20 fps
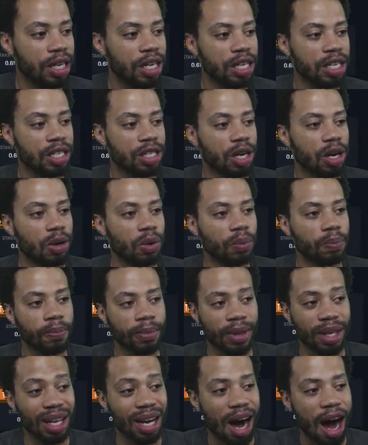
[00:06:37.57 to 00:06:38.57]
So
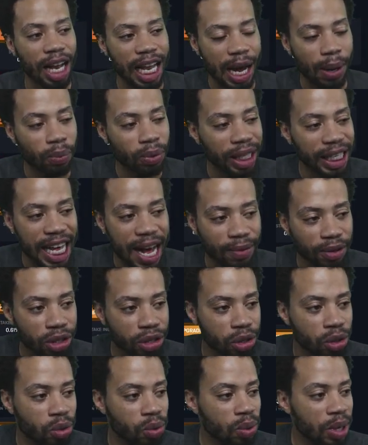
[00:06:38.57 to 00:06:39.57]
all I really have to
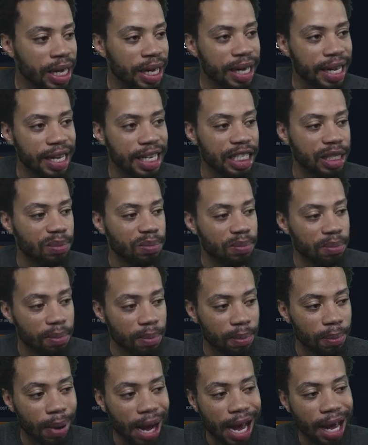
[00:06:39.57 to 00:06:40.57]
do is
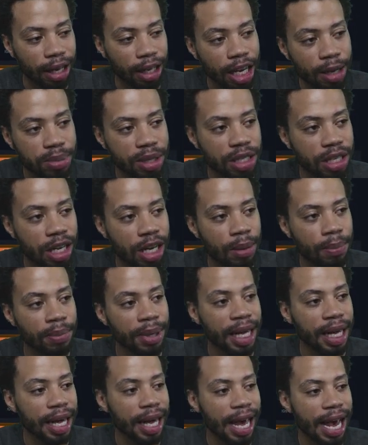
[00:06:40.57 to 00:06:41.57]
buy a lump sum
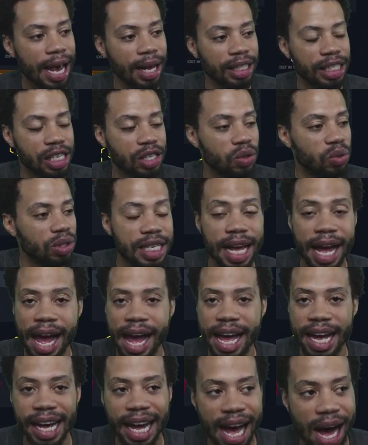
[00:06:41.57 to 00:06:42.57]
and just
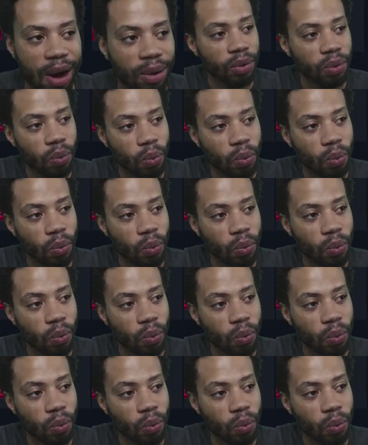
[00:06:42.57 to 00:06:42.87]
hang out.